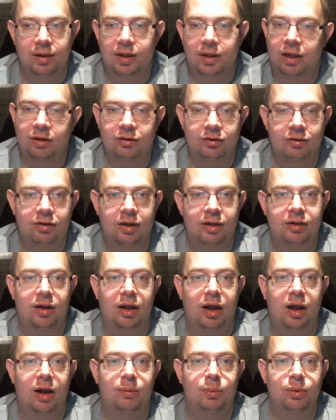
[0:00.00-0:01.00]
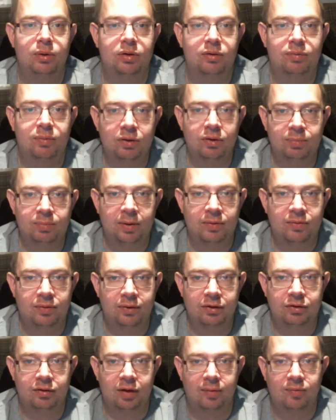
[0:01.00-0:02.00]
as I said, it was my
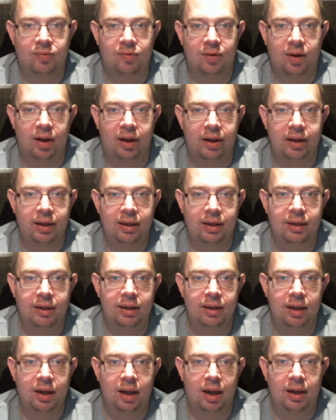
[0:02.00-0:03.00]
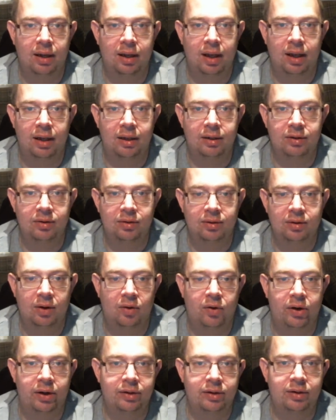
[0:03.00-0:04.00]
first time flying. I had
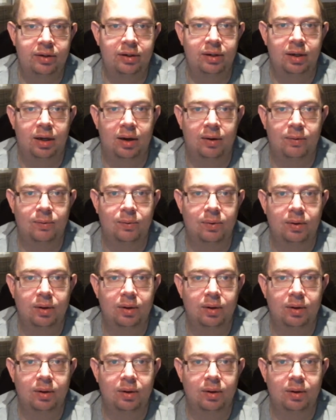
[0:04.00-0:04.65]
no idea how